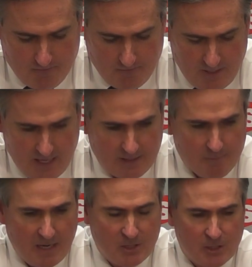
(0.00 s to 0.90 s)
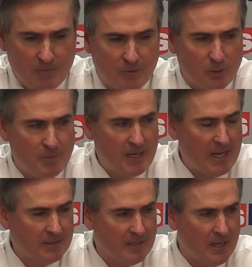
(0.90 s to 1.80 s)
We had to makeshift a little bit.
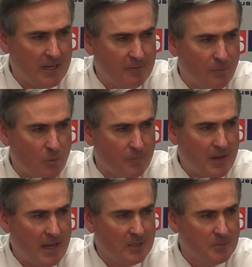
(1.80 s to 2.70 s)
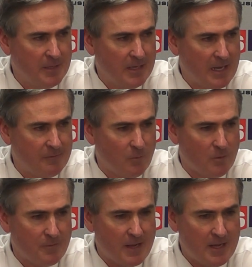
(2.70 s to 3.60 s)
Anton had 4 fouls. Ben had
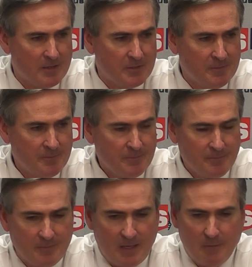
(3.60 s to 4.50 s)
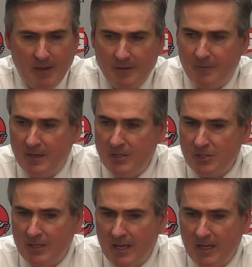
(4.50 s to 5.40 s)
4 fouls. And we had to
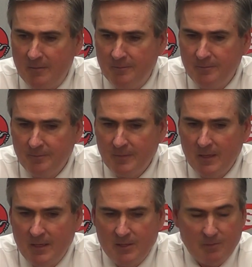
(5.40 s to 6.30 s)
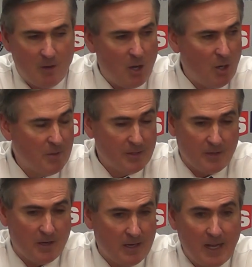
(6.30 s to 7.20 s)
finish the game small, but I
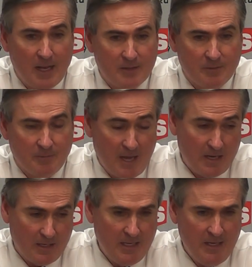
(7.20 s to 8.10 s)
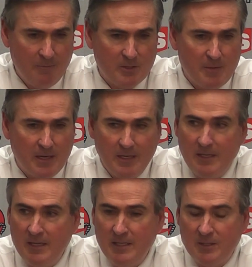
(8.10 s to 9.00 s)
thought our guys, we had a lead, which made it
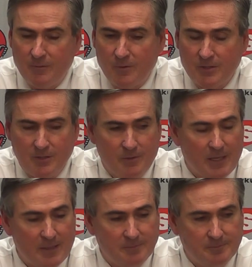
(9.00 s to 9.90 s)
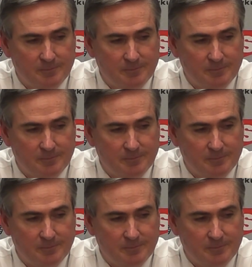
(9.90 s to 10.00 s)
easy for us to do that.